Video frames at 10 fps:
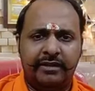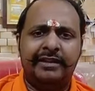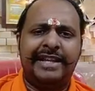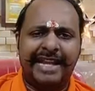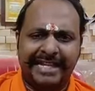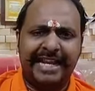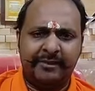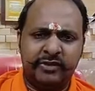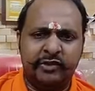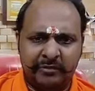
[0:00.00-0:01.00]
10
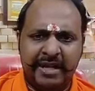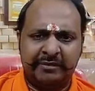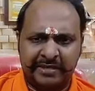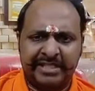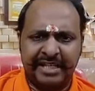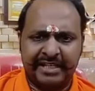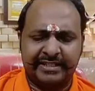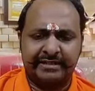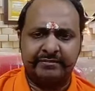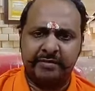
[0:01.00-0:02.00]
times you will make
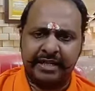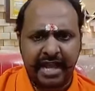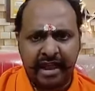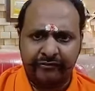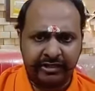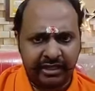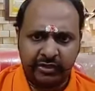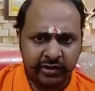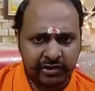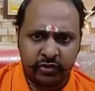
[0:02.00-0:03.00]
mistakes, but after that you
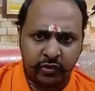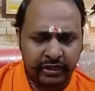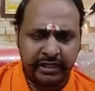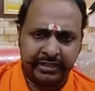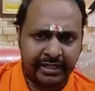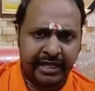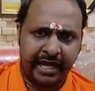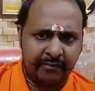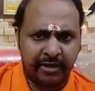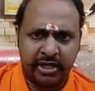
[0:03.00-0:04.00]
are scoring in that
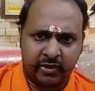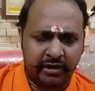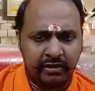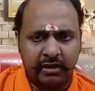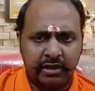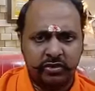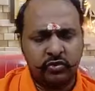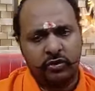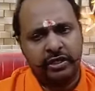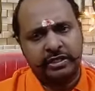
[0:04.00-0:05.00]
game and you are
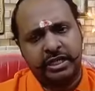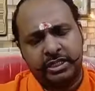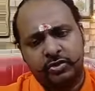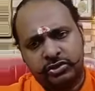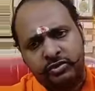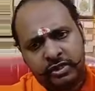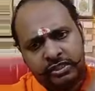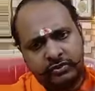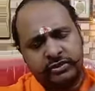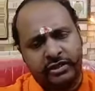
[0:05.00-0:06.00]
scoring 10,000,
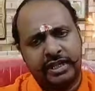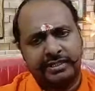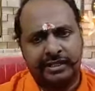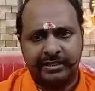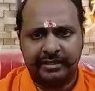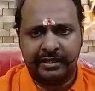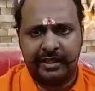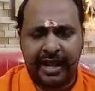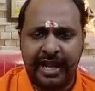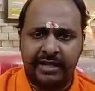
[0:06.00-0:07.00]
20,000 like that in the
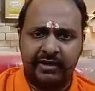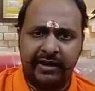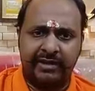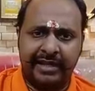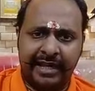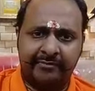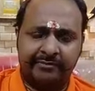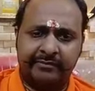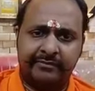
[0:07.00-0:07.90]
Android game.